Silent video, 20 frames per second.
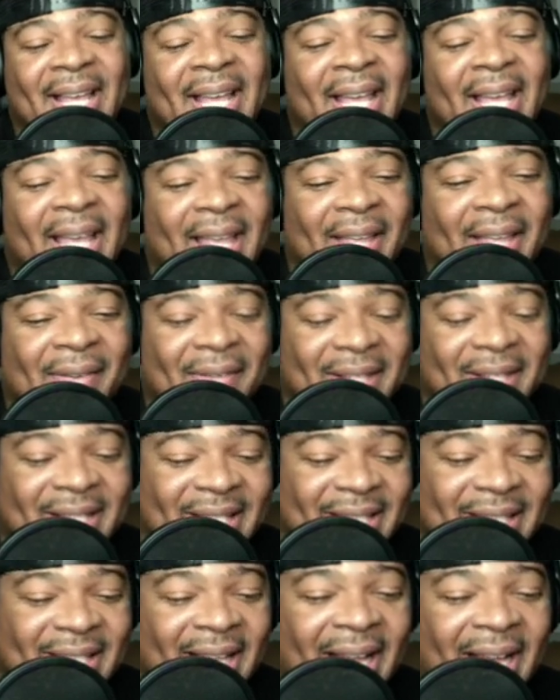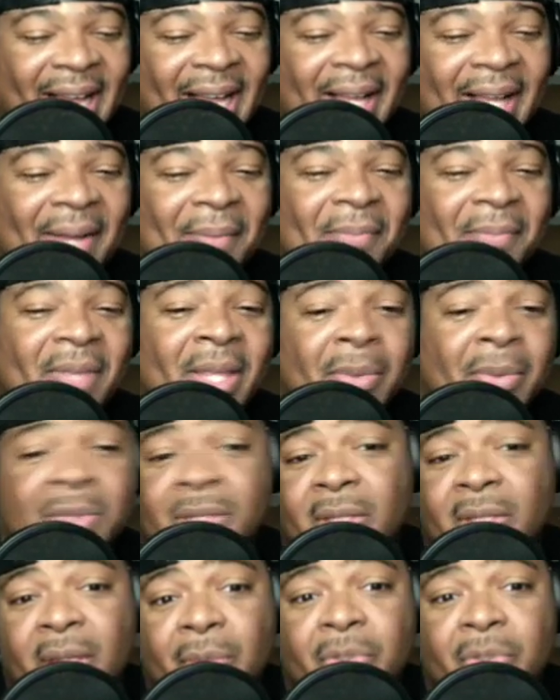he
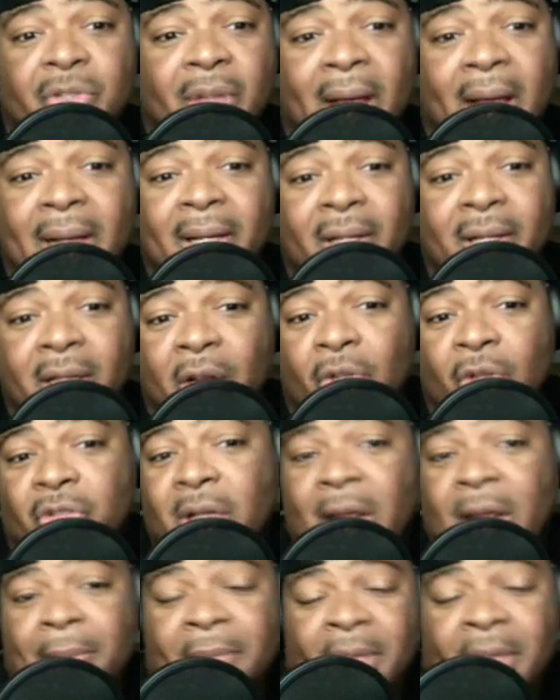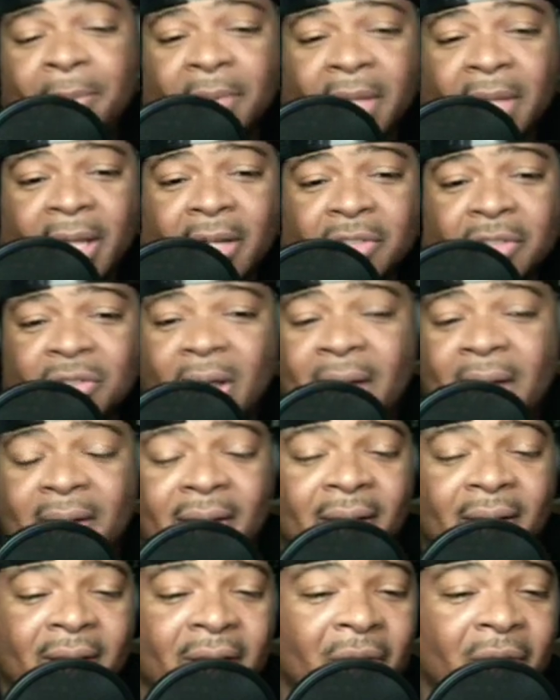was trying to manipulate her, trying
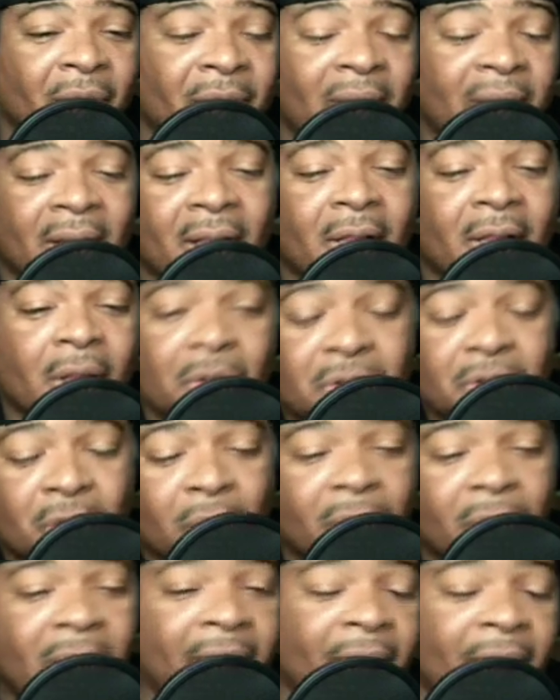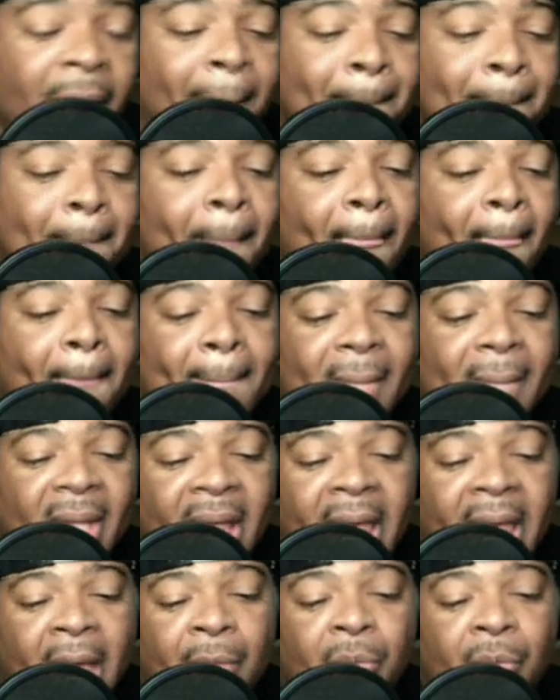to get in close to her or whatever.
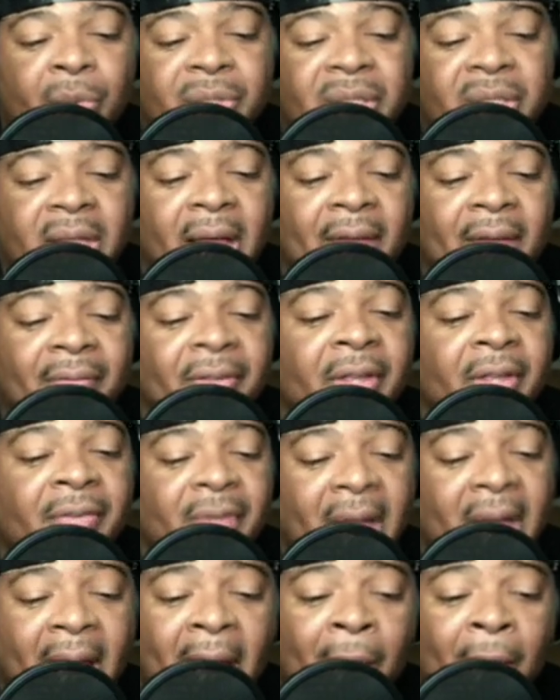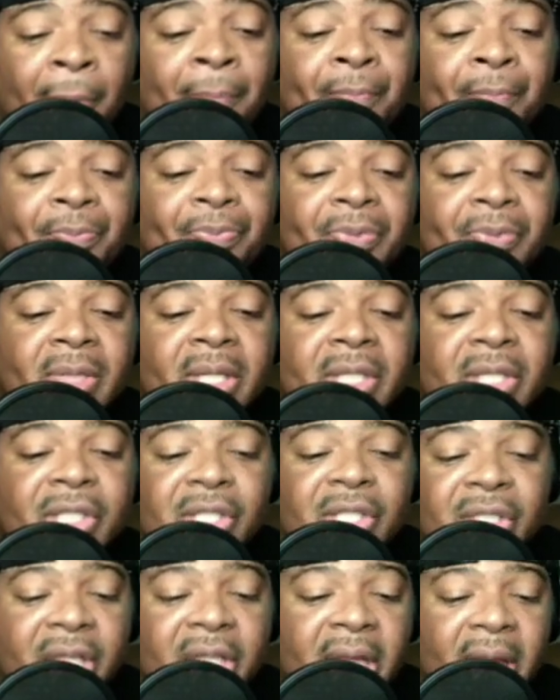And we see Aunt Viv now,
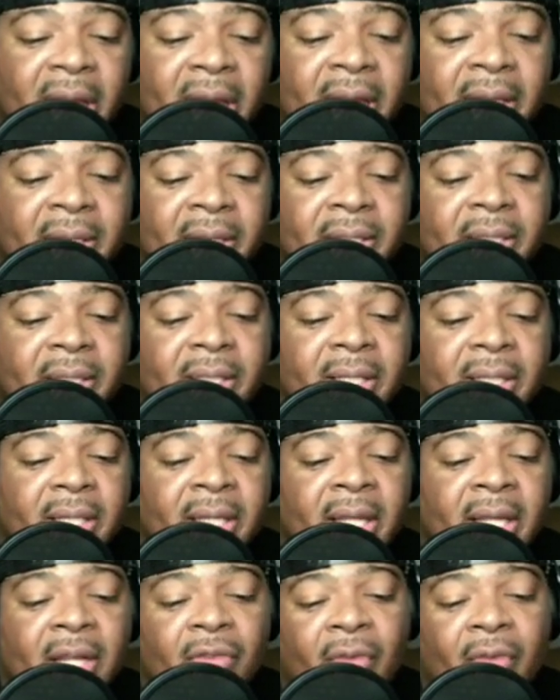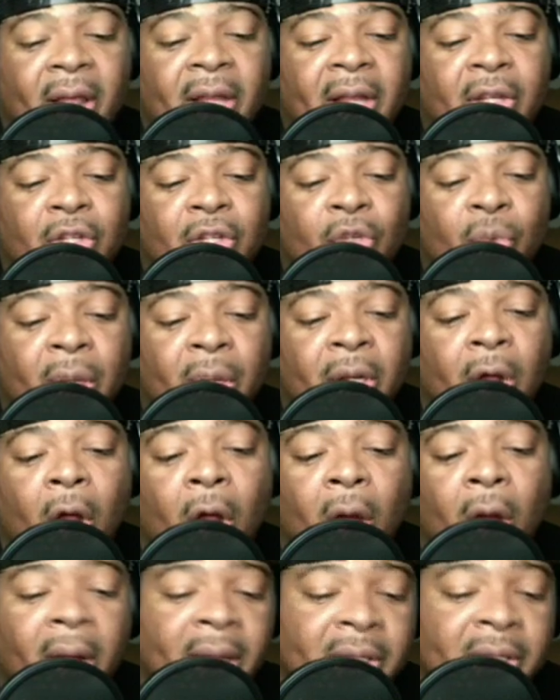she is getting ready to do an
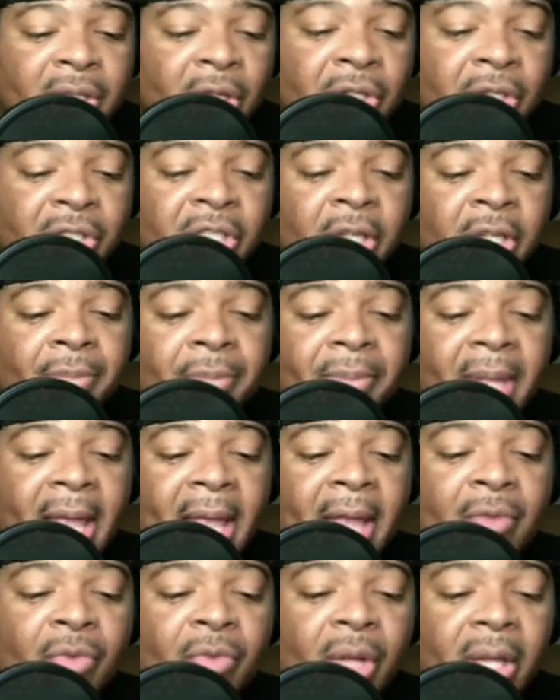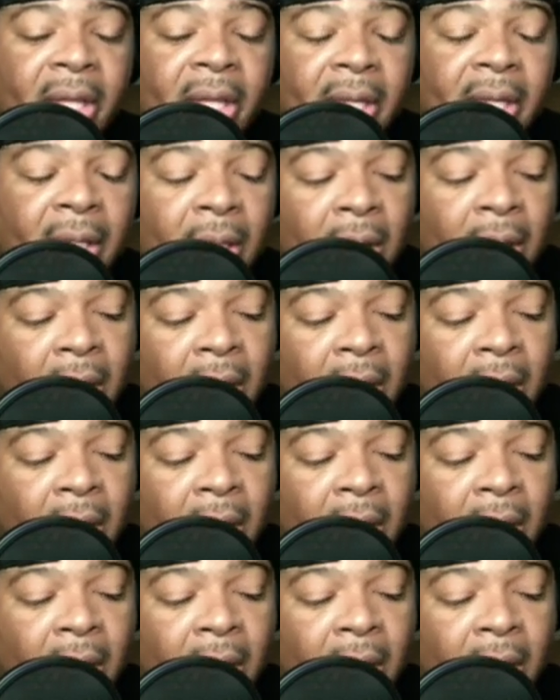art internship, and really